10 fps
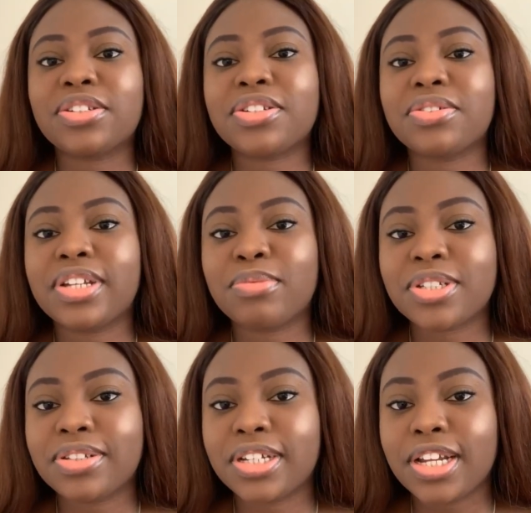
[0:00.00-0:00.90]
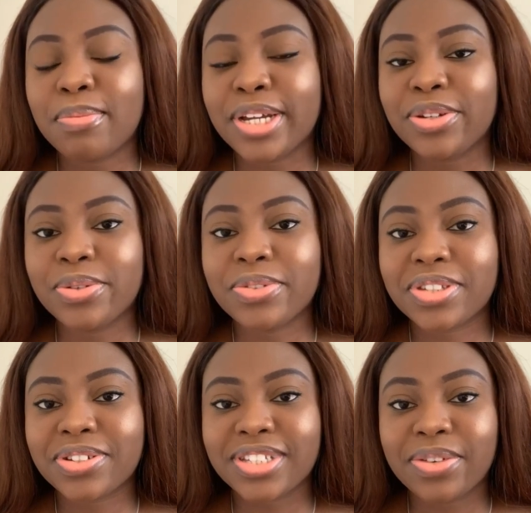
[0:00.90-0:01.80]
just know that I'm just looking at my
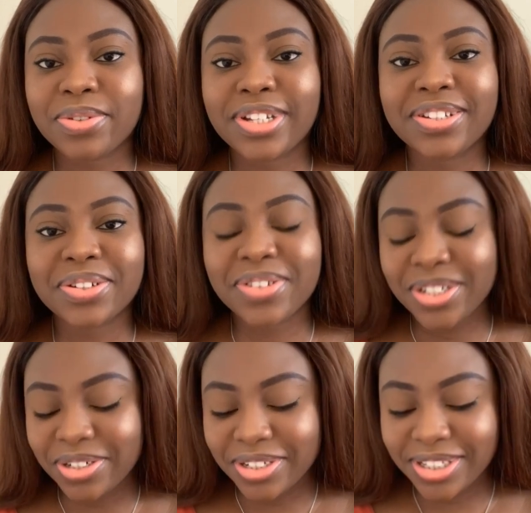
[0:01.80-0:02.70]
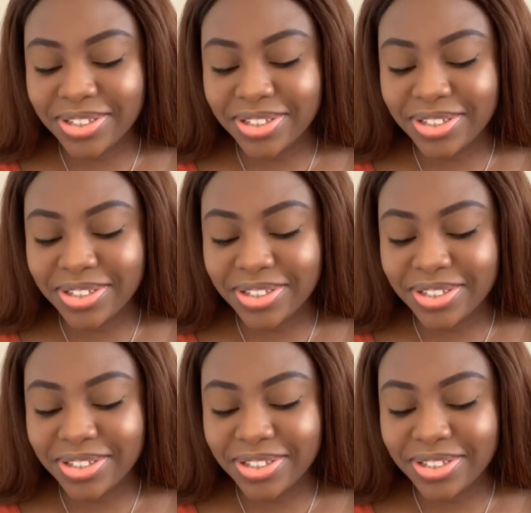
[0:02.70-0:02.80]
notes because I wrote down the questions.